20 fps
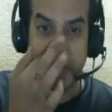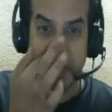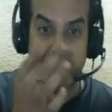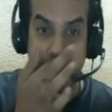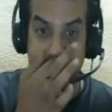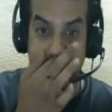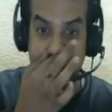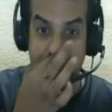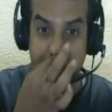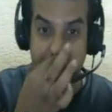
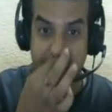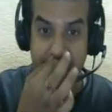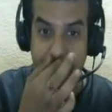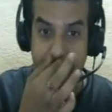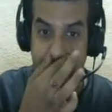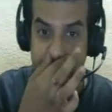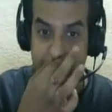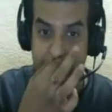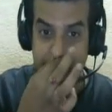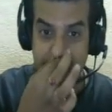Is that
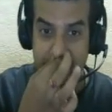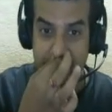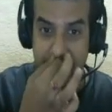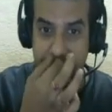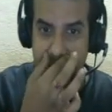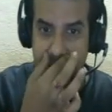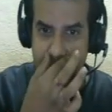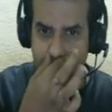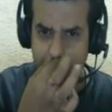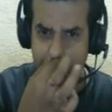
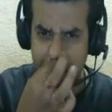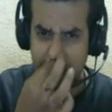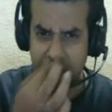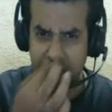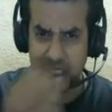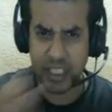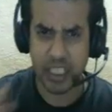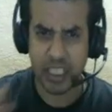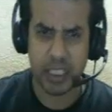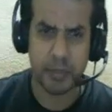it's something
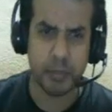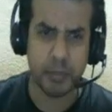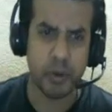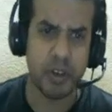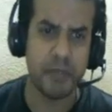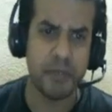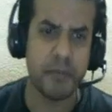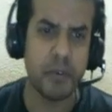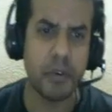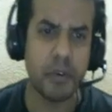
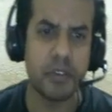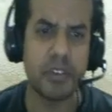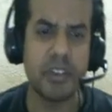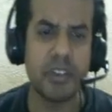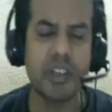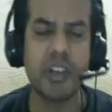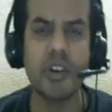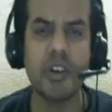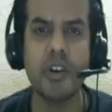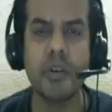
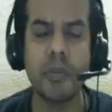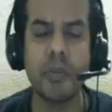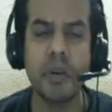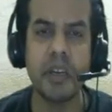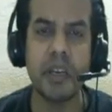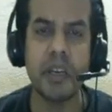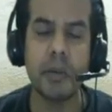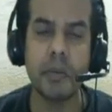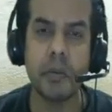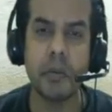6.43 would be
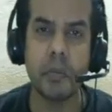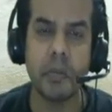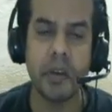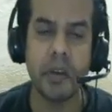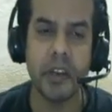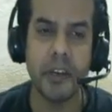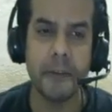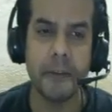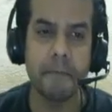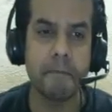
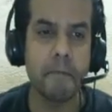appropriate.